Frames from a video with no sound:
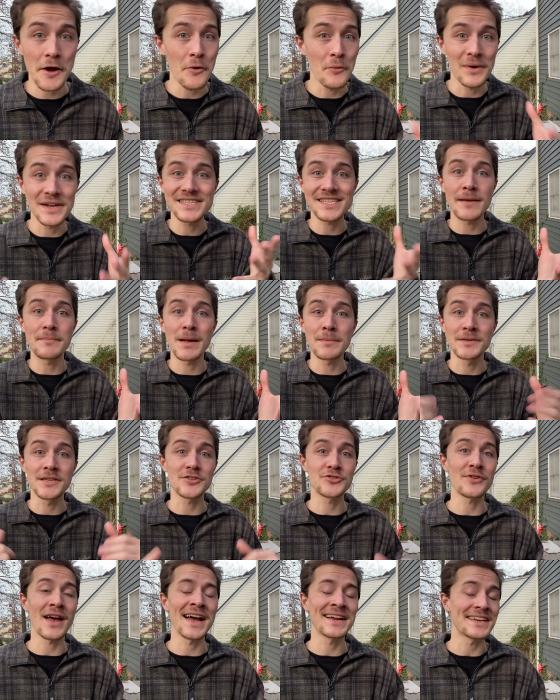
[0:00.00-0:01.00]
once I'm able to
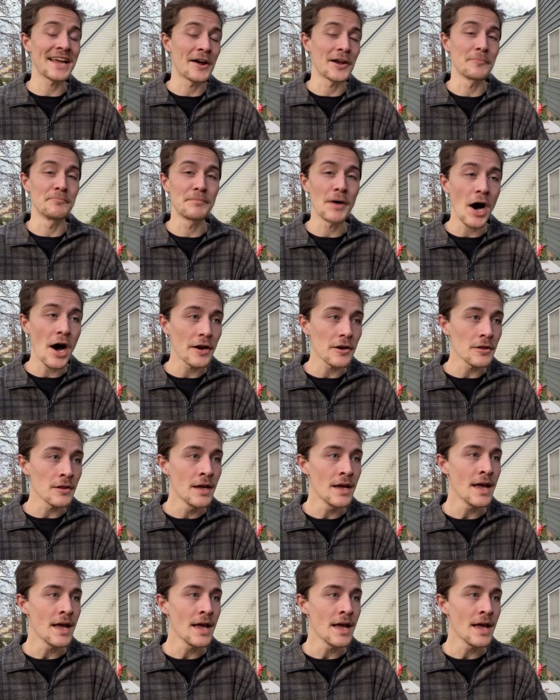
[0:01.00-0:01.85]
track down a bottle.